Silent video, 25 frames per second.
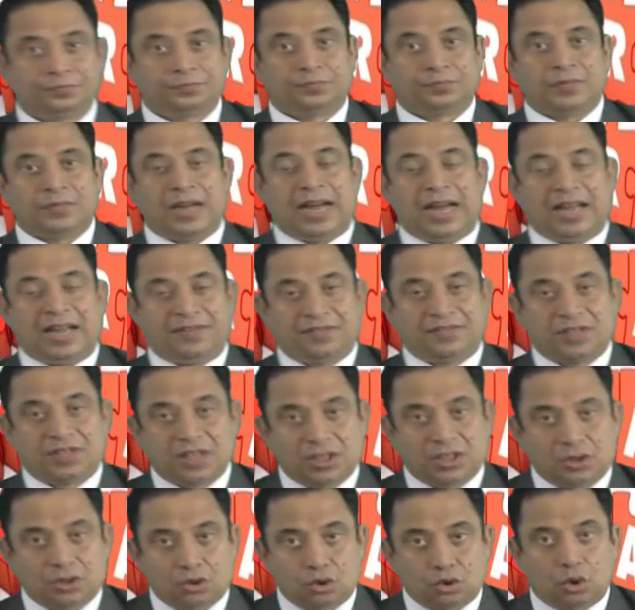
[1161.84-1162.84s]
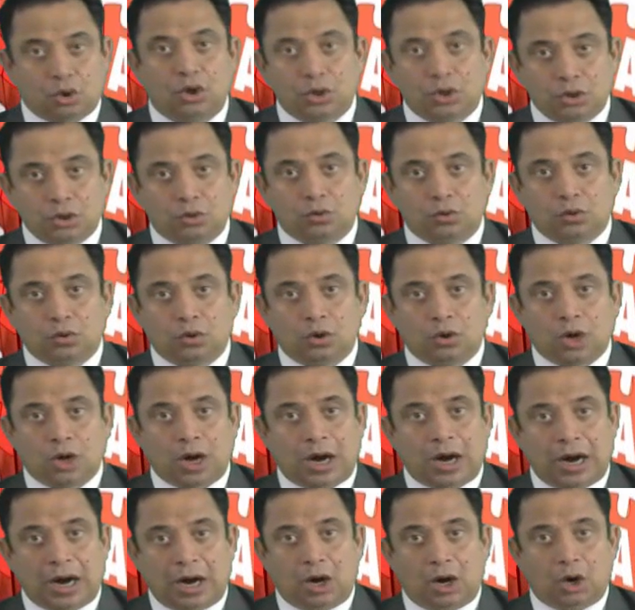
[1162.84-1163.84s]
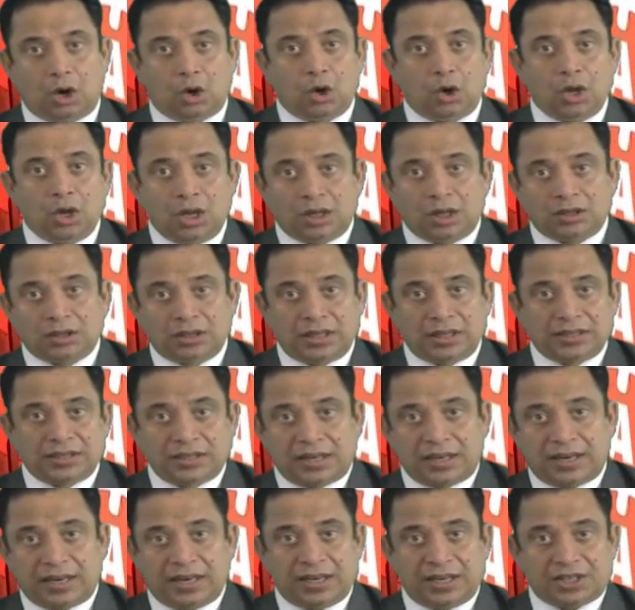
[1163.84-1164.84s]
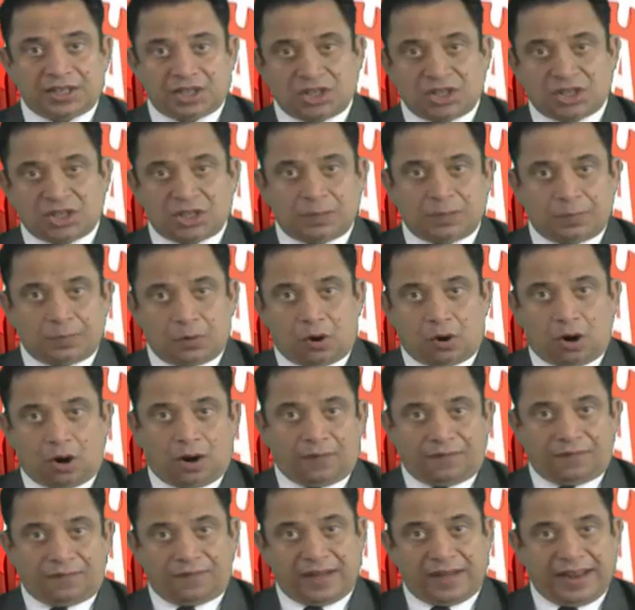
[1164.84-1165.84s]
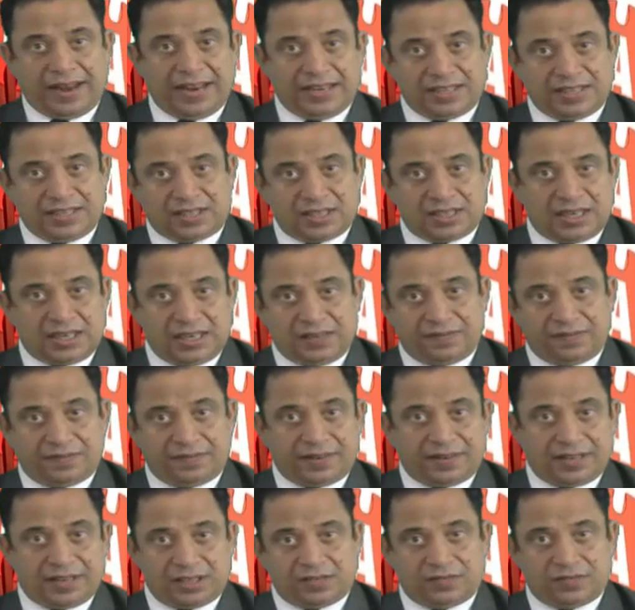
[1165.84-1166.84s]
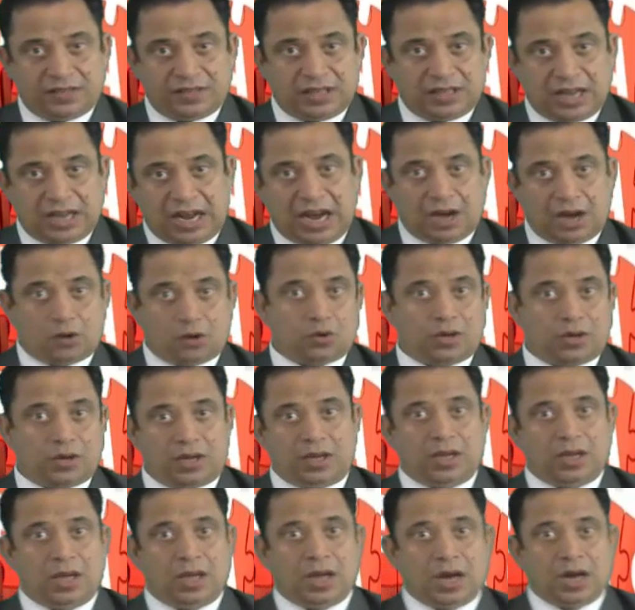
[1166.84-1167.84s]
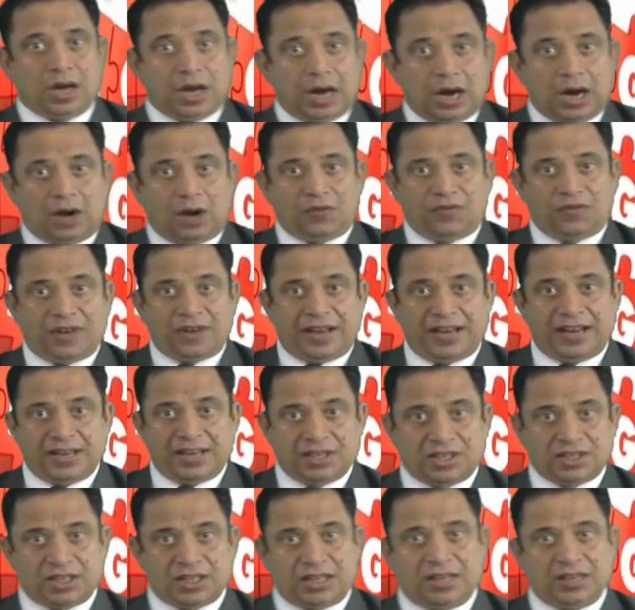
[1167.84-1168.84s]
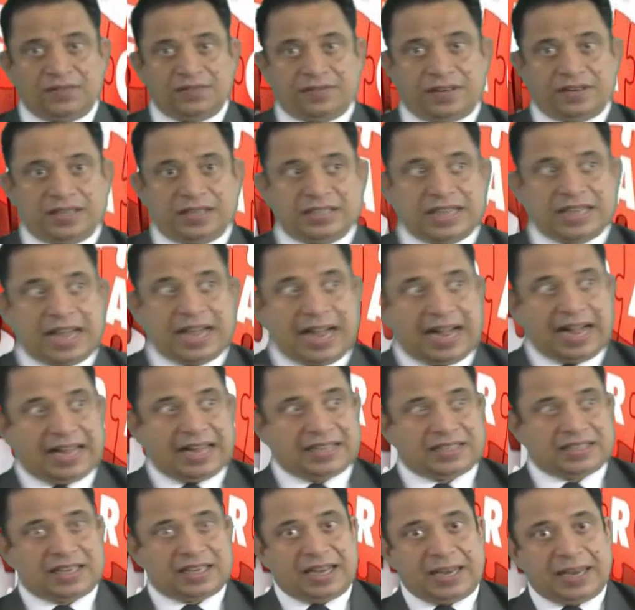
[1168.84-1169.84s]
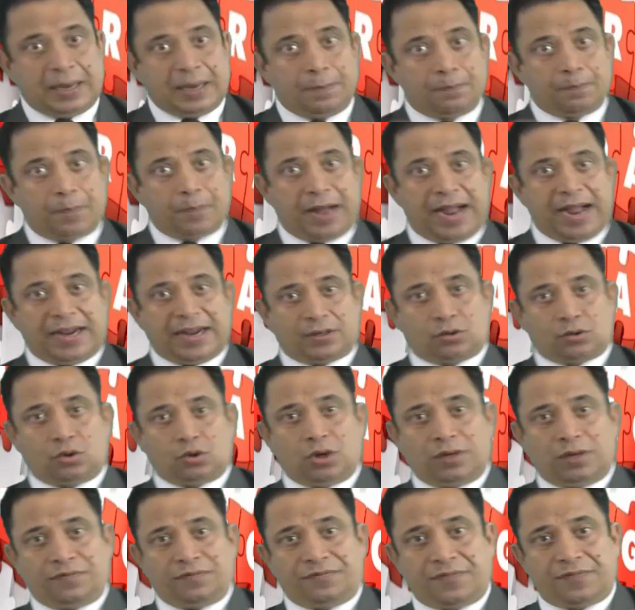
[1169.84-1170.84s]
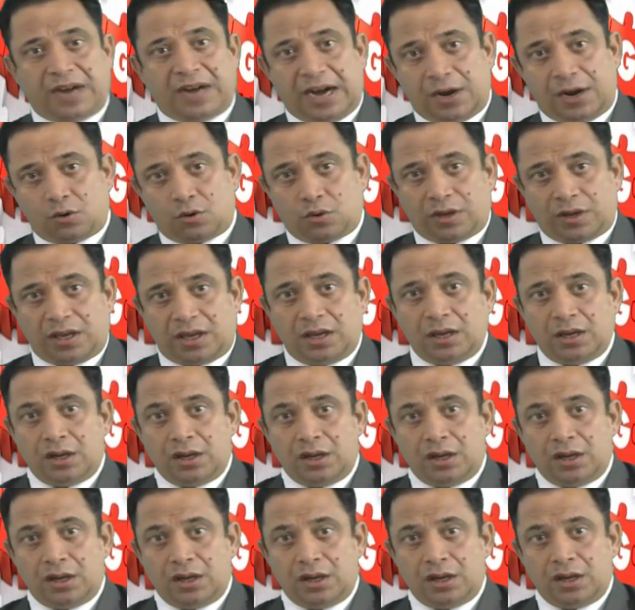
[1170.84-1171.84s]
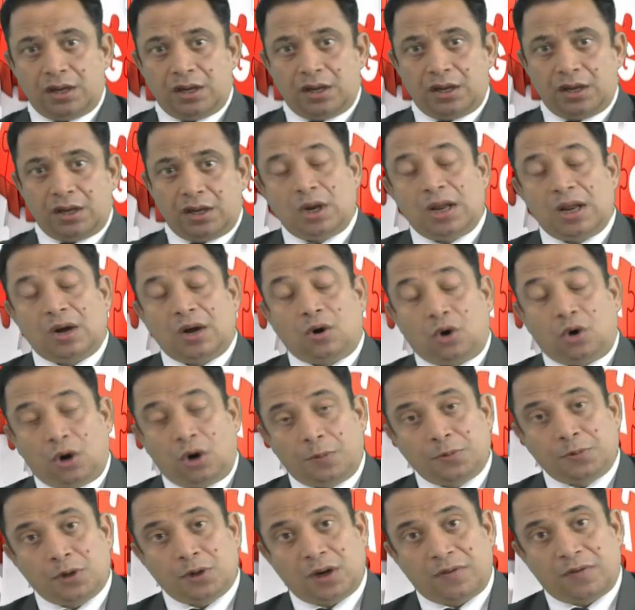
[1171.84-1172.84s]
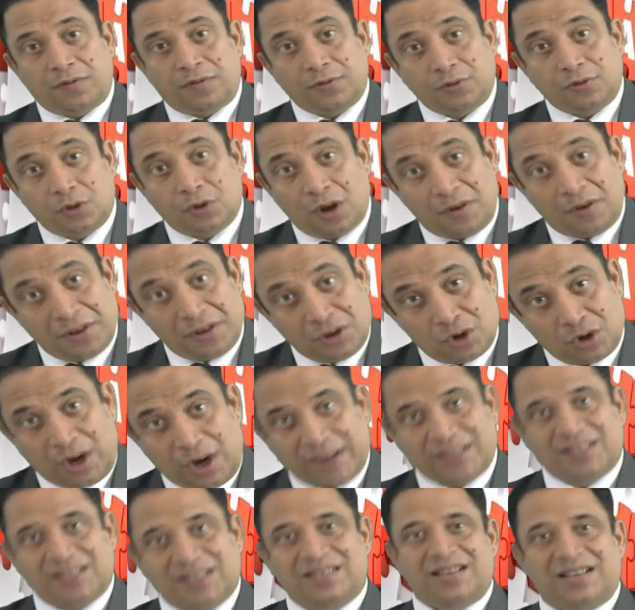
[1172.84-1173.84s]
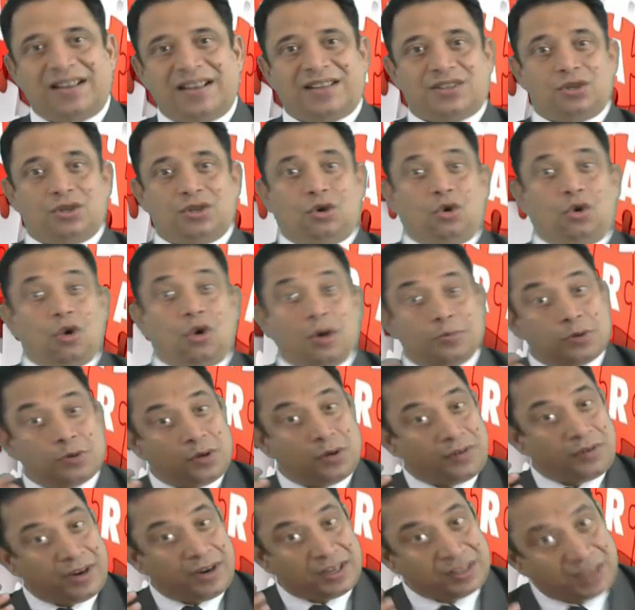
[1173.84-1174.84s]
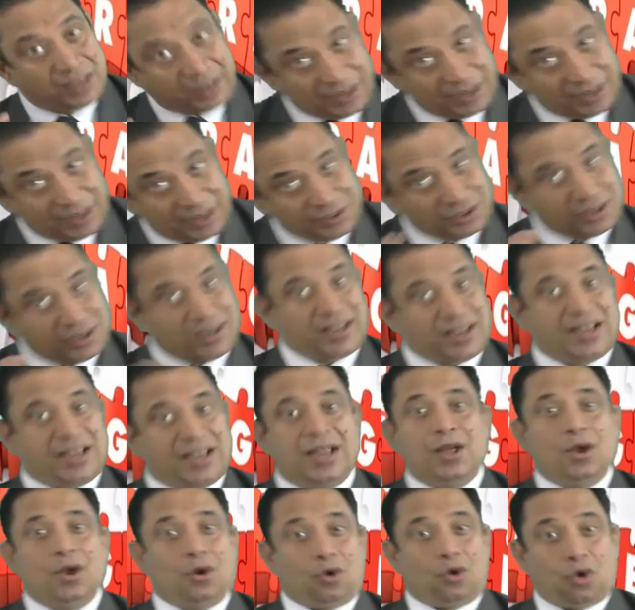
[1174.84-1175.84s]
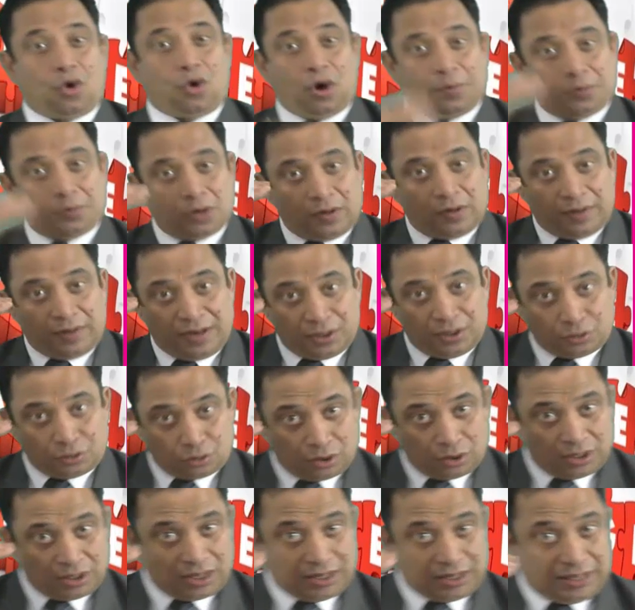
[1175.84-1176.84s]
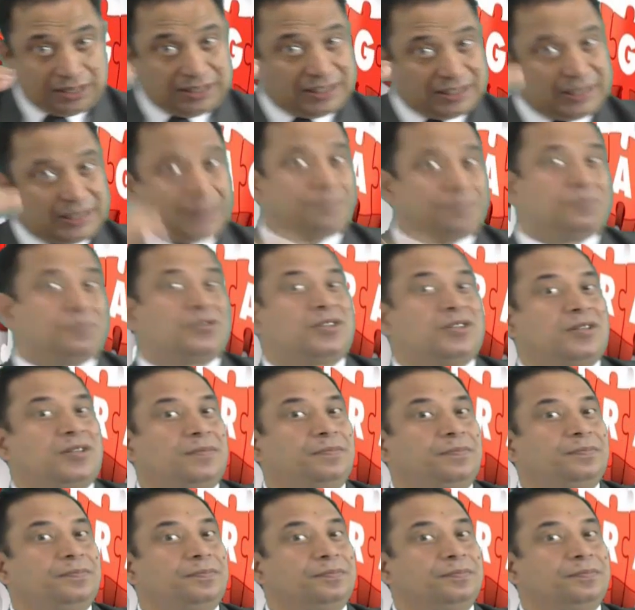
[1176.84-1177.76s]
I have just told you how there is a relationship of financial leverage with ROE. How financial leverage has an impact on ROE. So hope you have enjoyed this lecture. Hope you have written the case study. Hope you have understood the concepts.